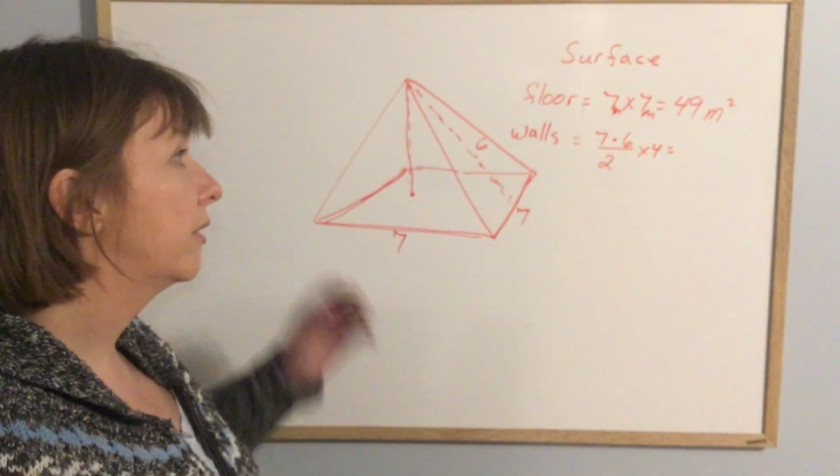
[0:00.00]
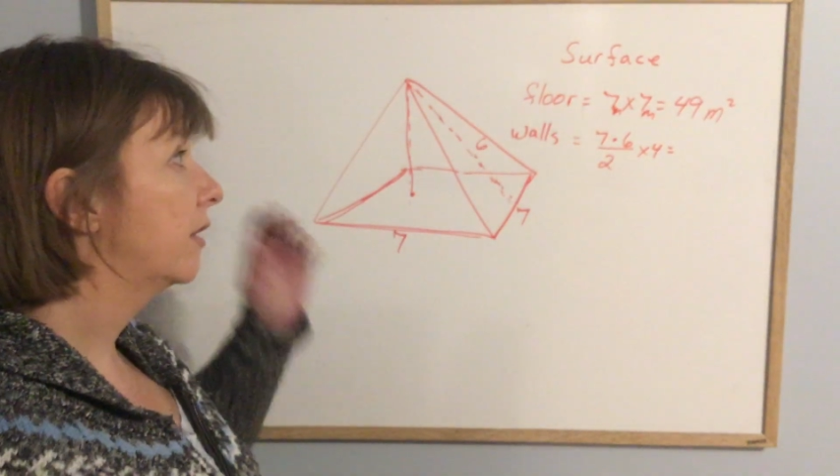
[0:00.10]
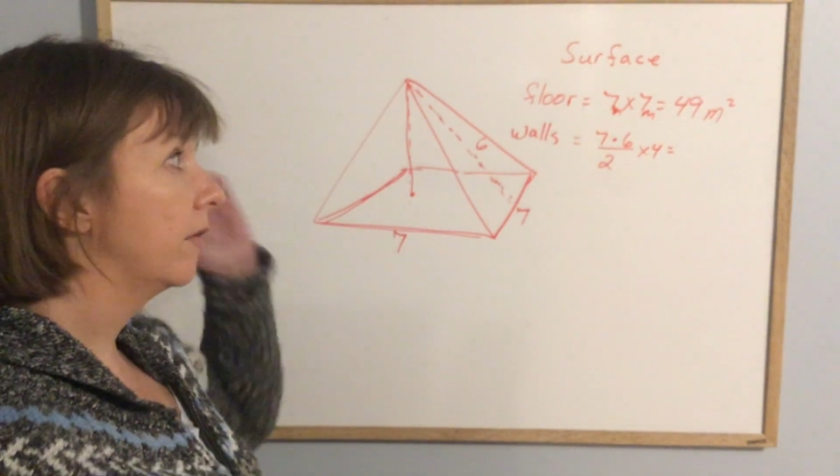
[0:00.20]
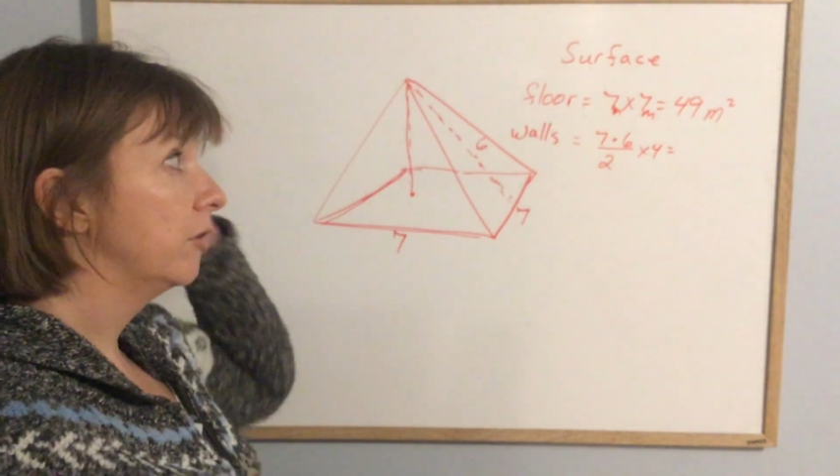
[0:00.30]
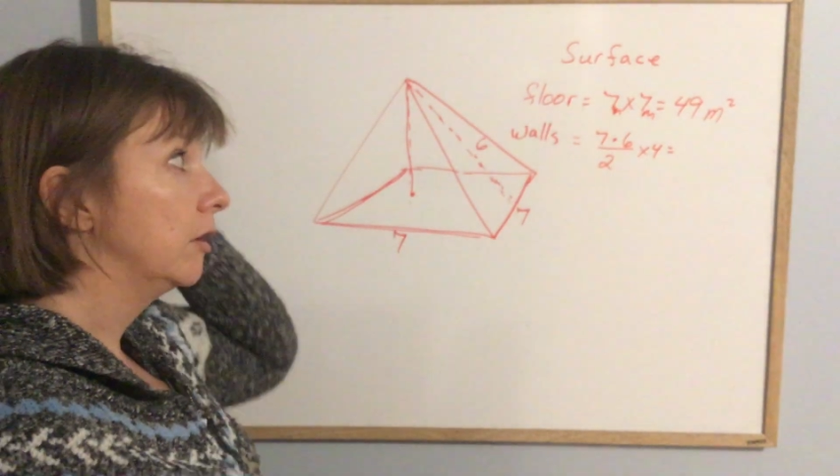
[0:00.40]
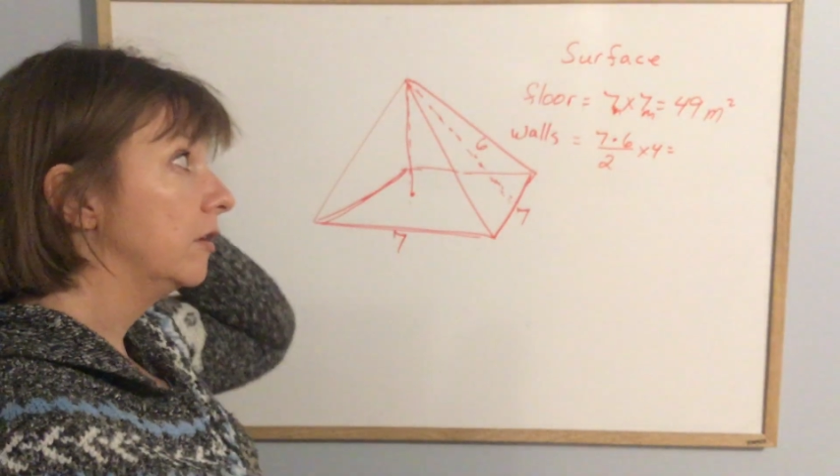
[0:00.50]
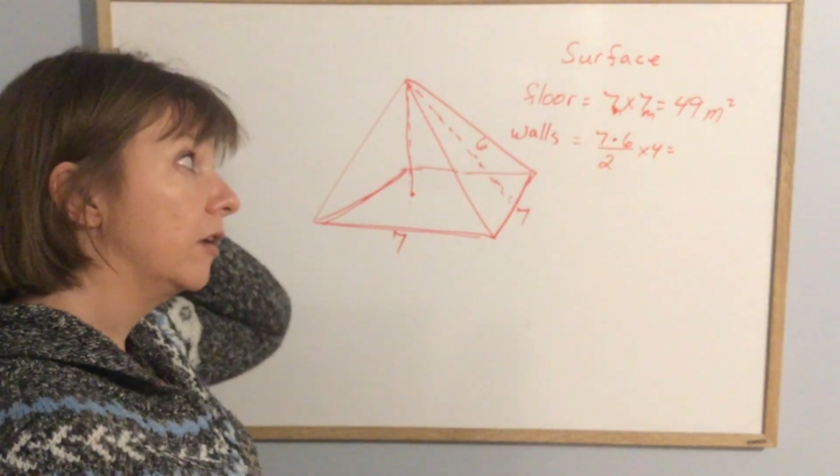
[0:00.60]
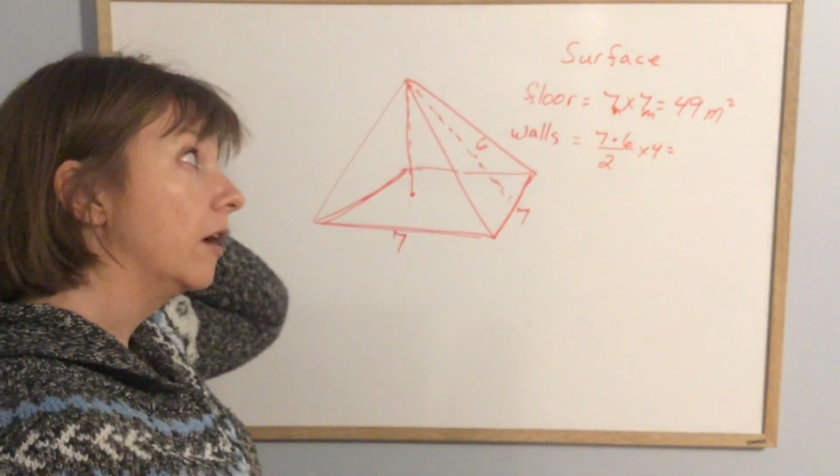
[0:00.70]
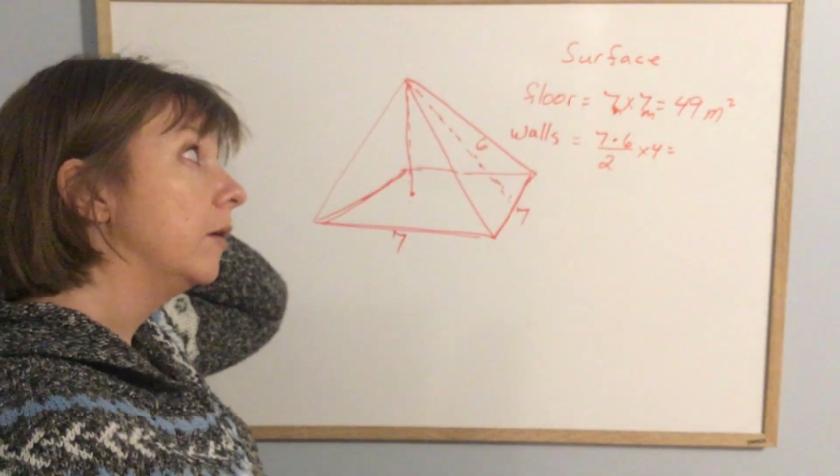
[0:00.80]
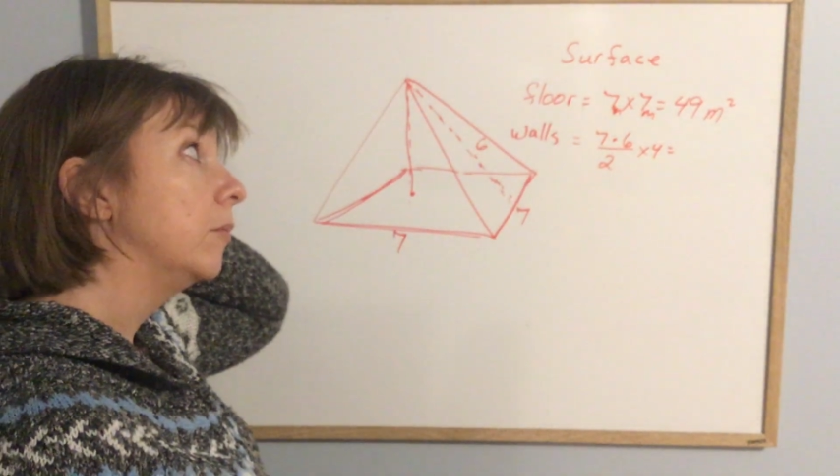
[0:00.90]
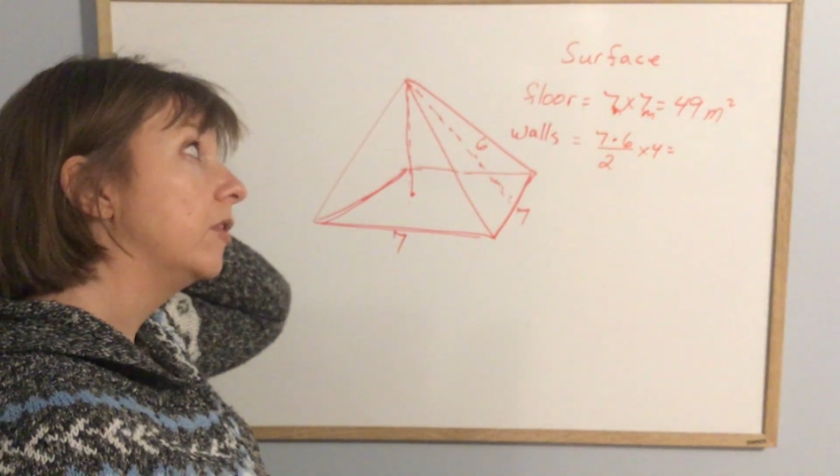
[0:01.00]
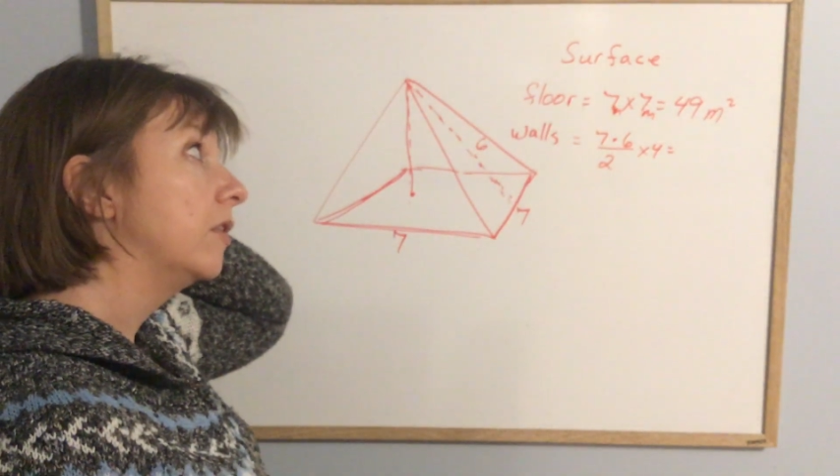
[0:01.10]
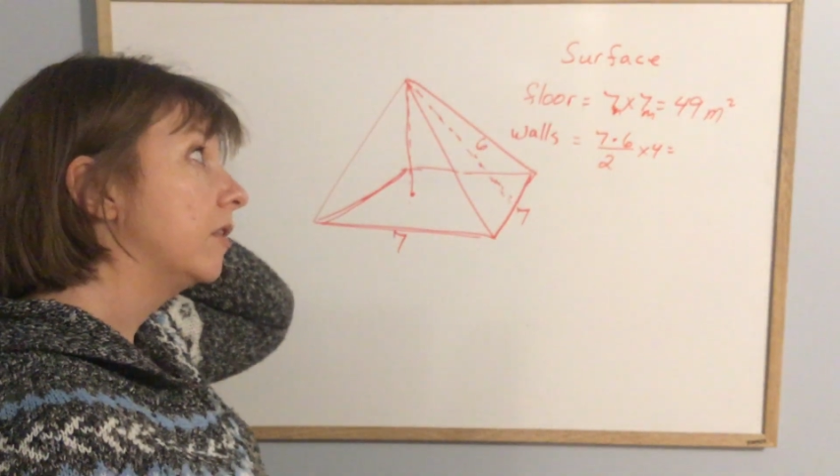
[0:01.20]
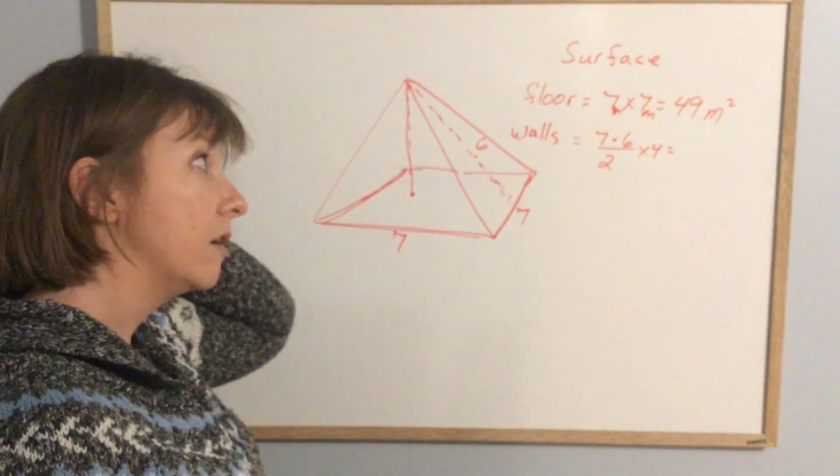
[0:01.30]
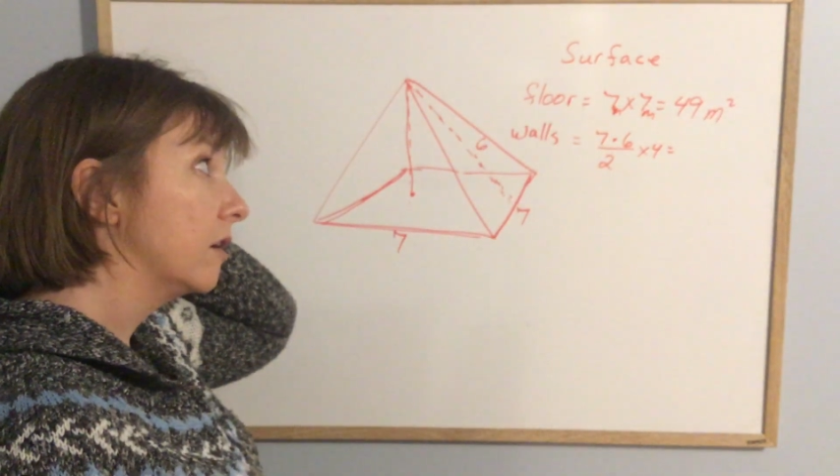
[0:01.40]
7 times
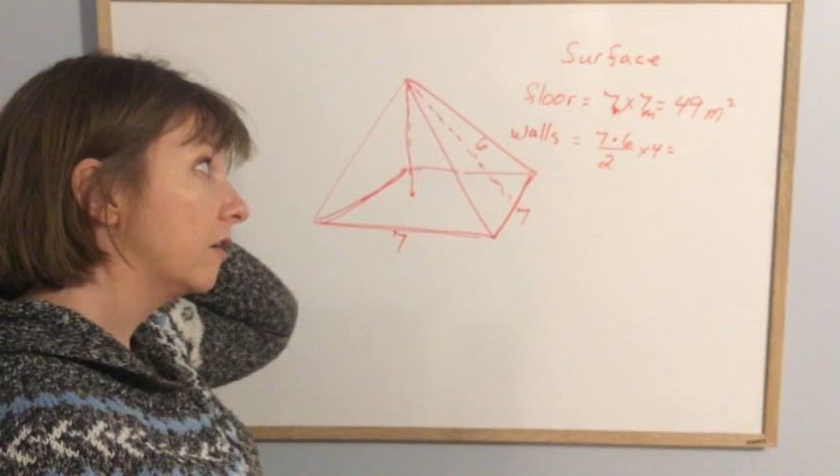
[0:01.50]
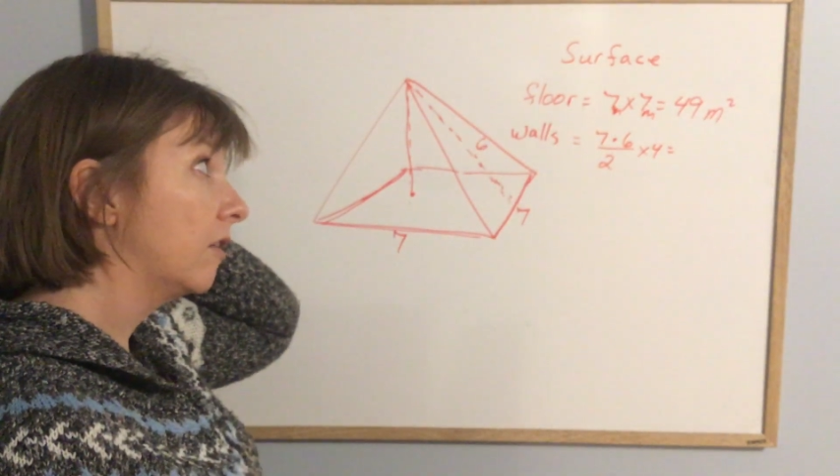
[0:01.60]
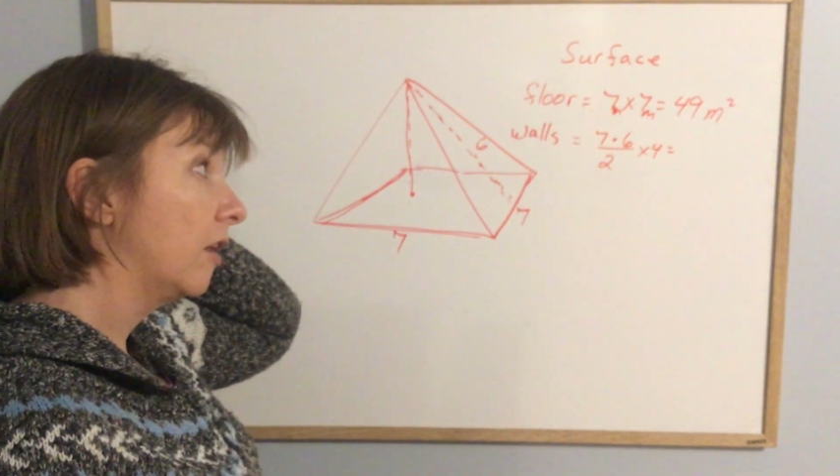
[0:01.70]
6,